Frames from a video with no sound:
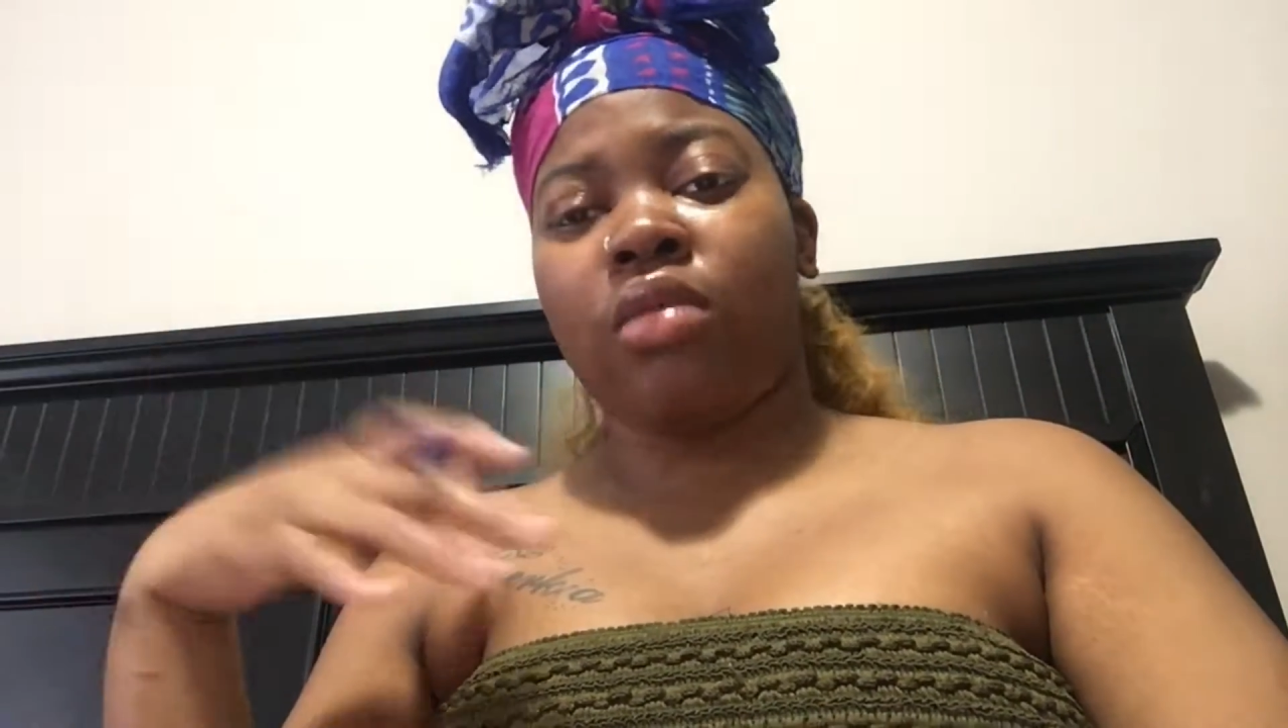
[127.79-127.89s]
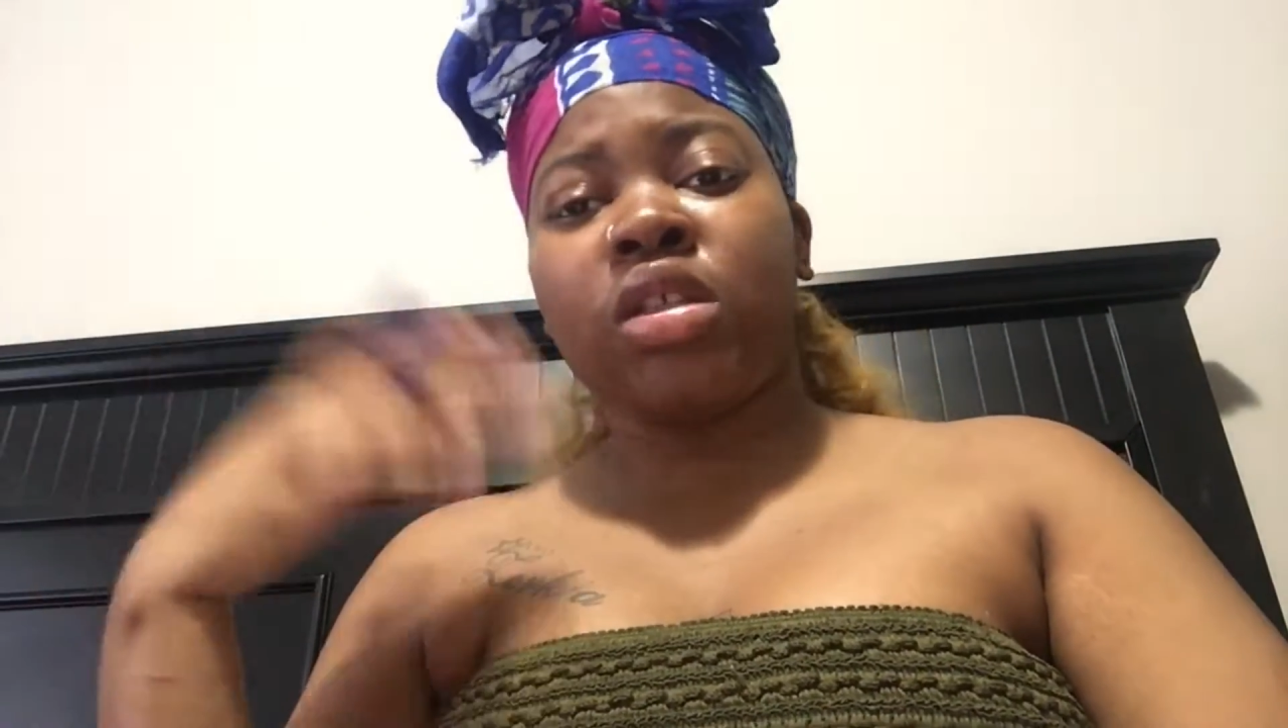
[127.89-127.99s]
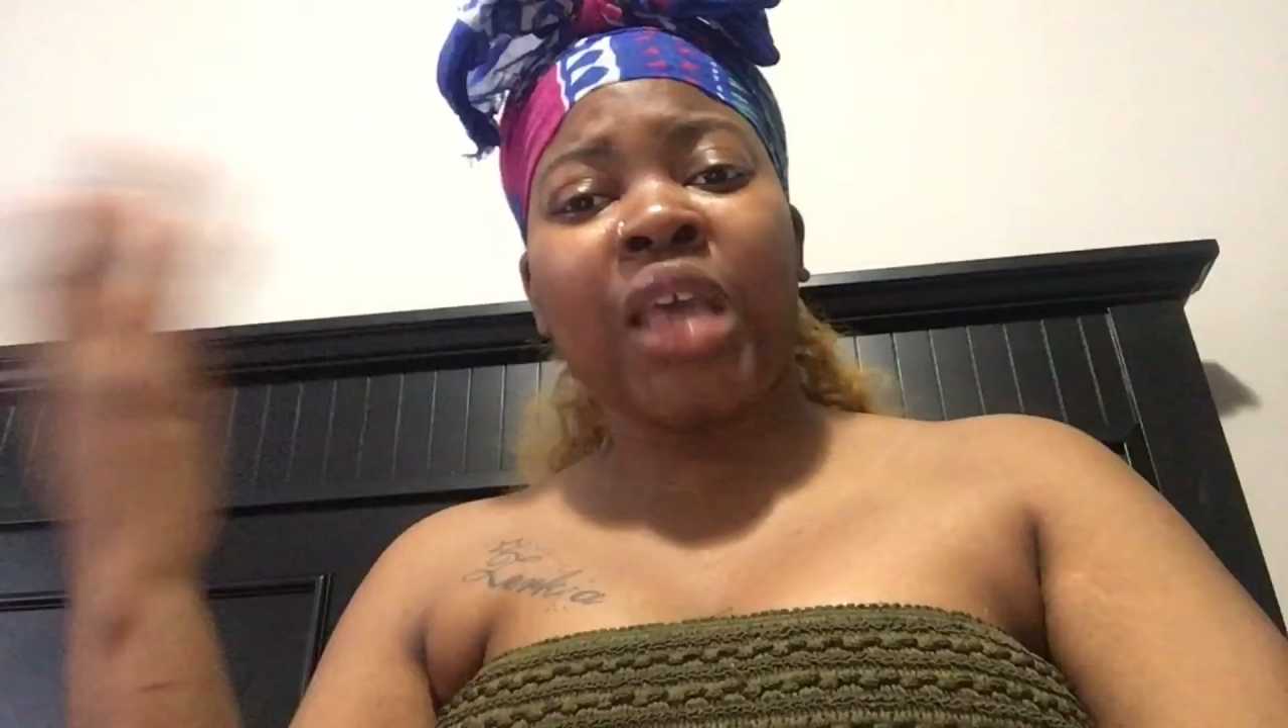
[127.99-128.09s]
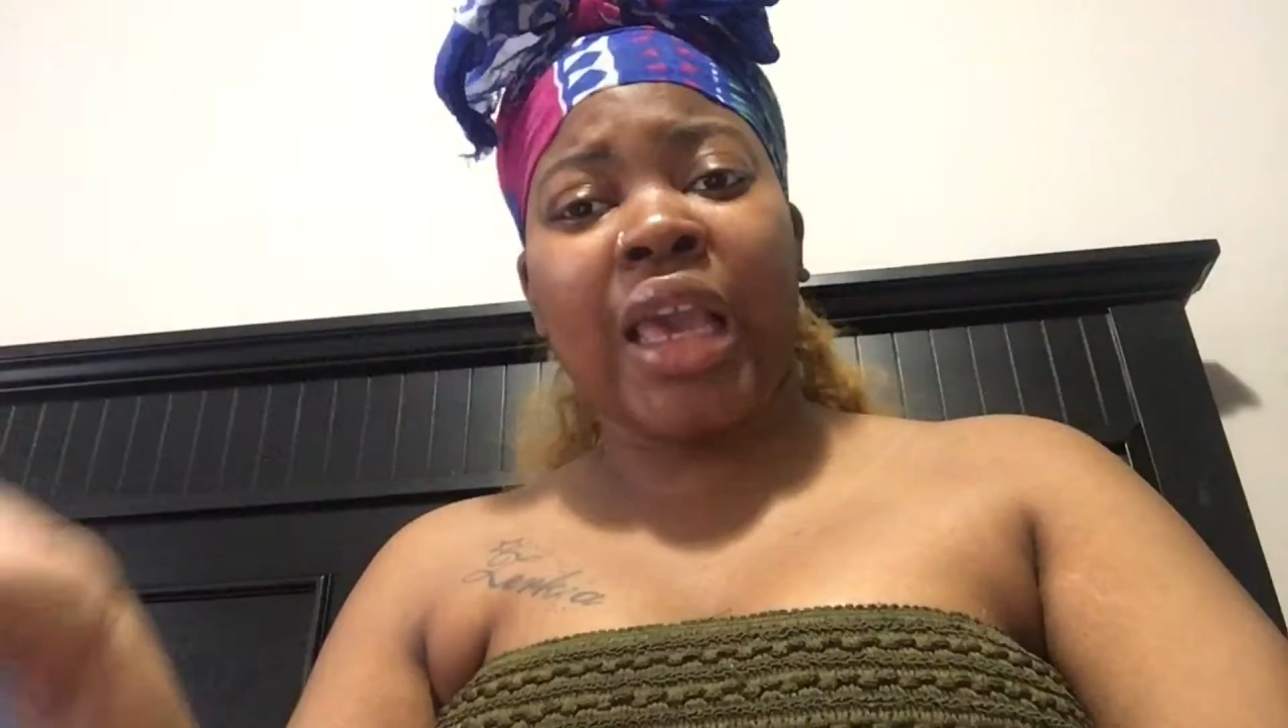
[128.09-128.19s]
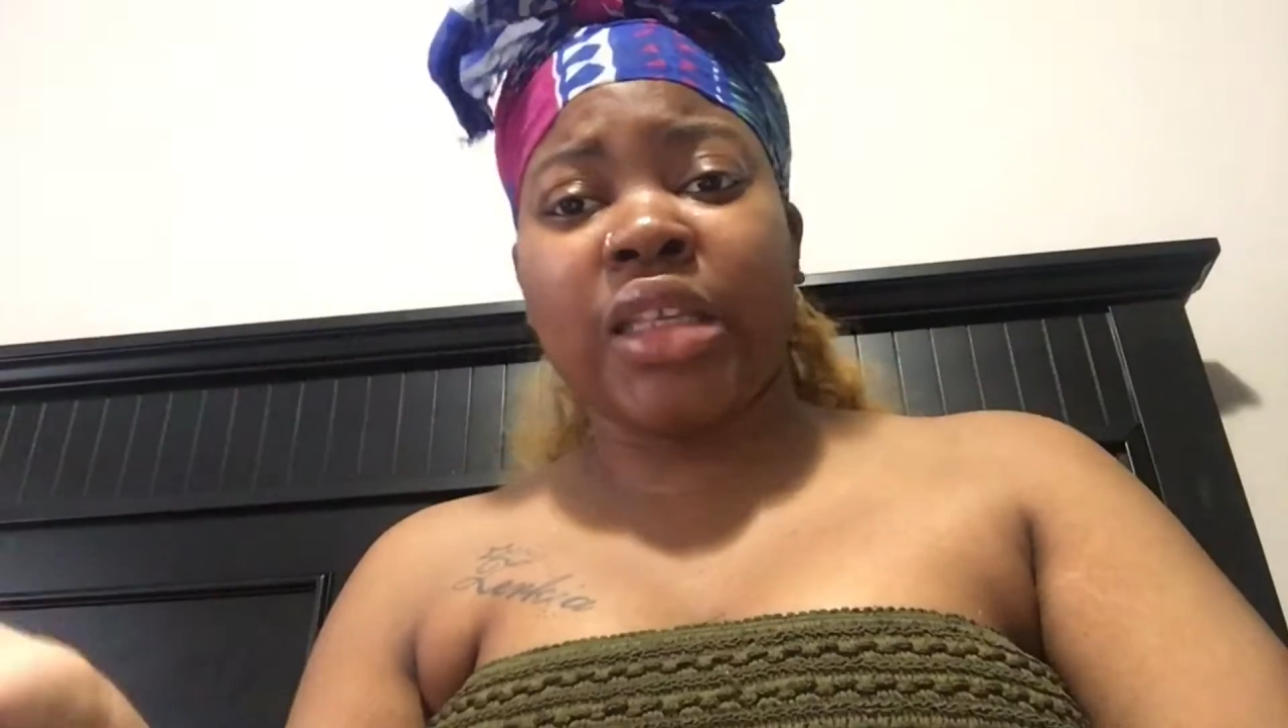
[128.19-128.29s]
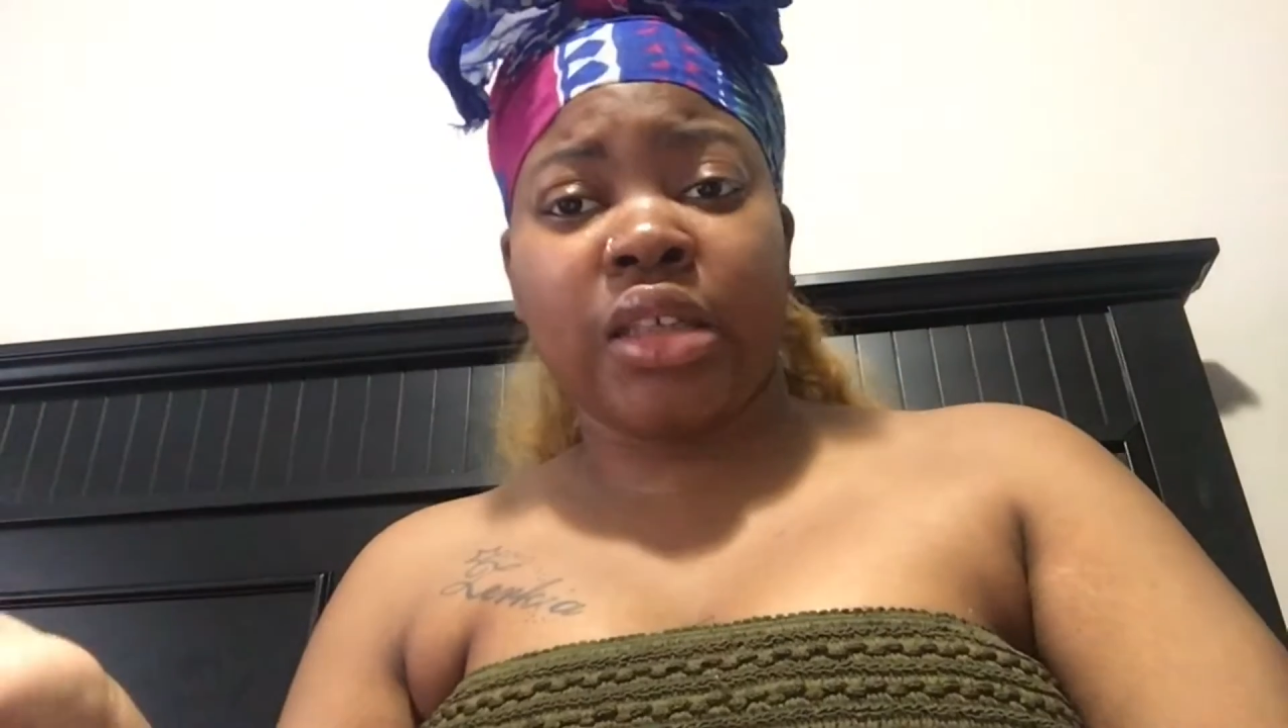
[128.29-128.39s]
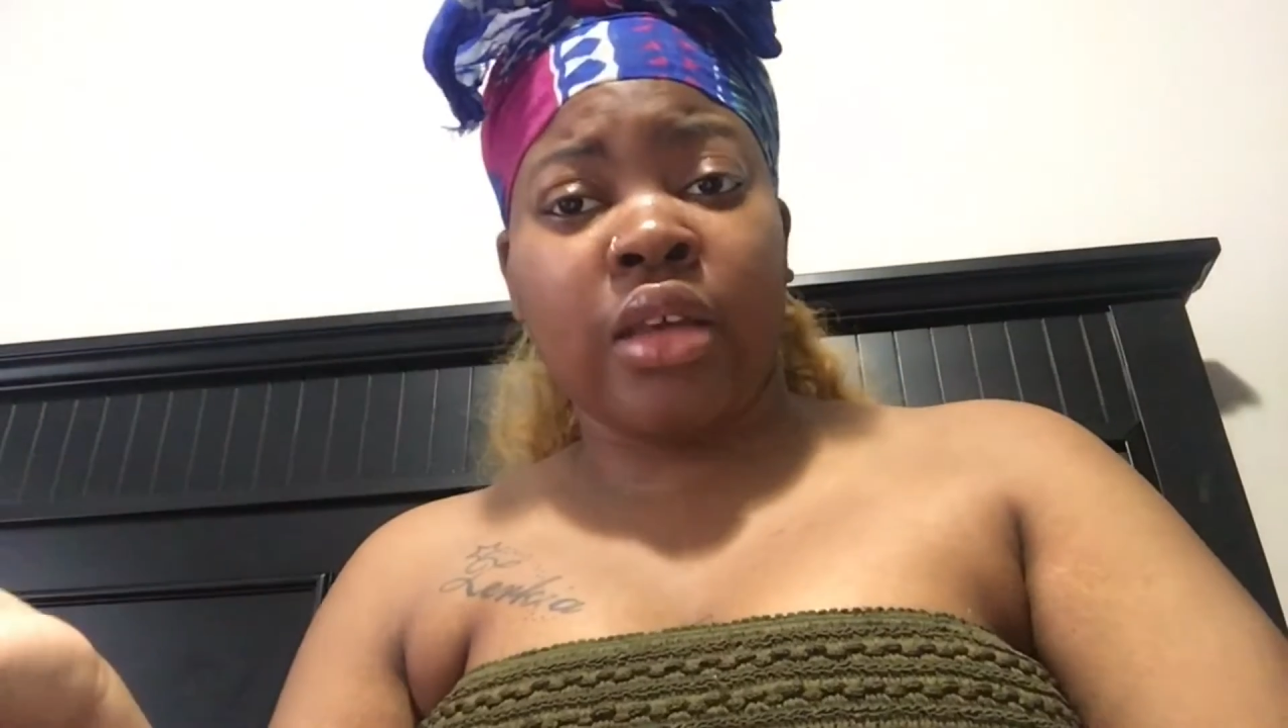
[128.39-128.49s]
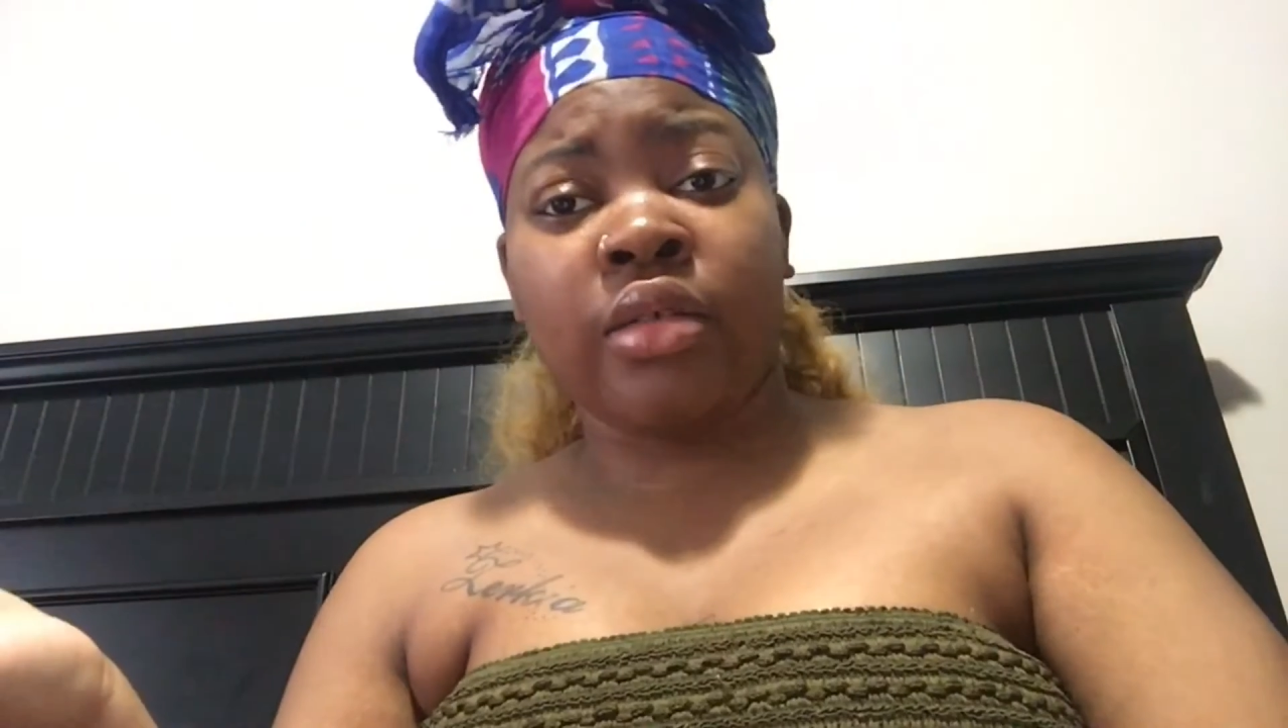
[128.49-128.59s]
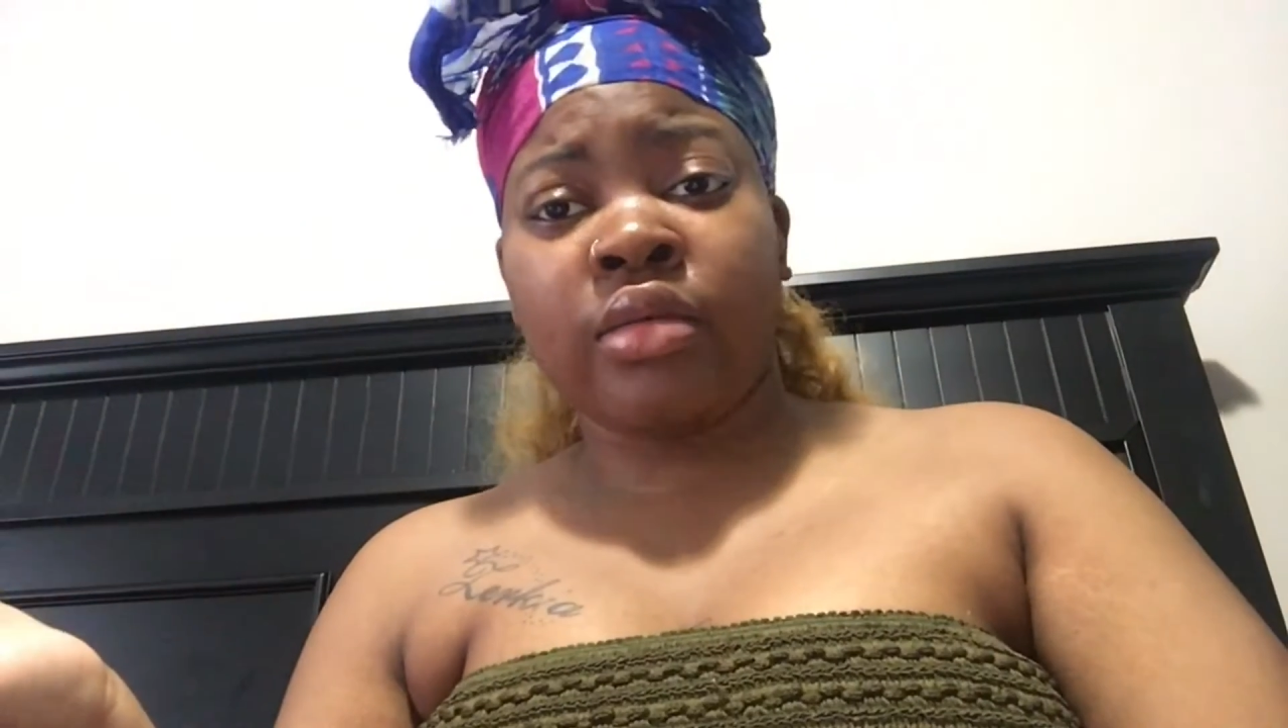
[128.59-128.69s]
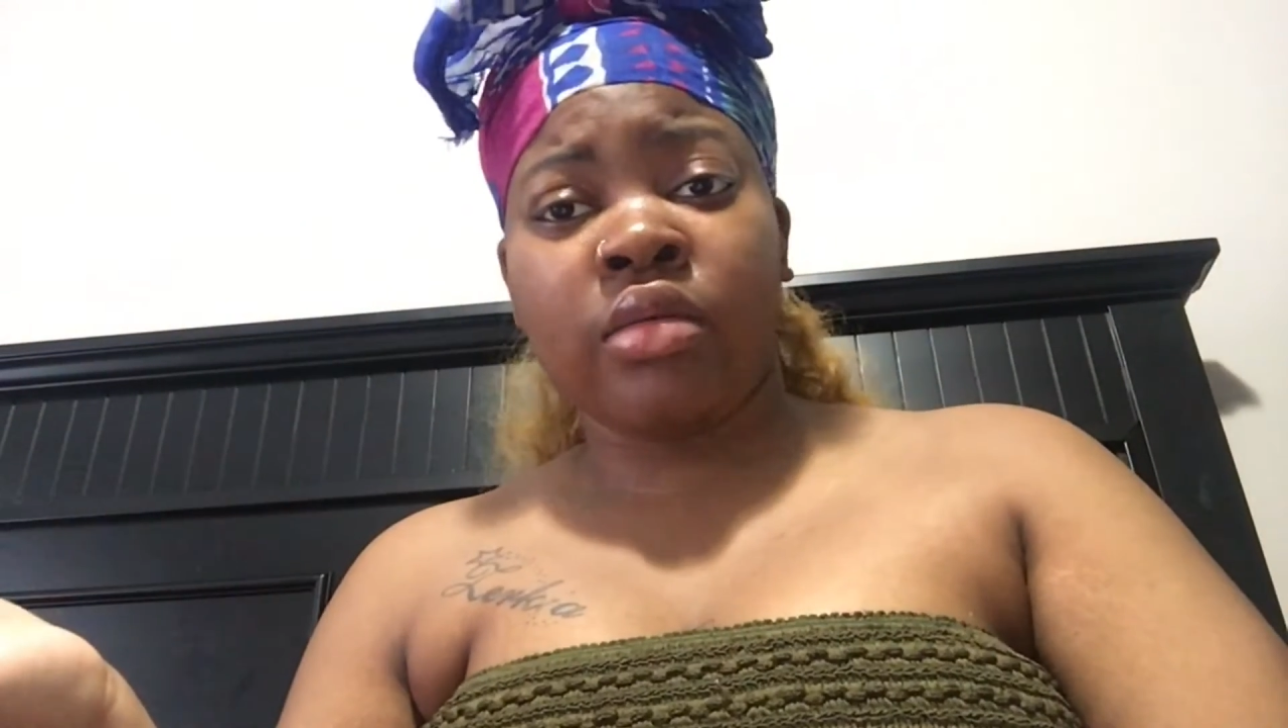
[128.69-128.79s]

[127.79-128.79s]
texting.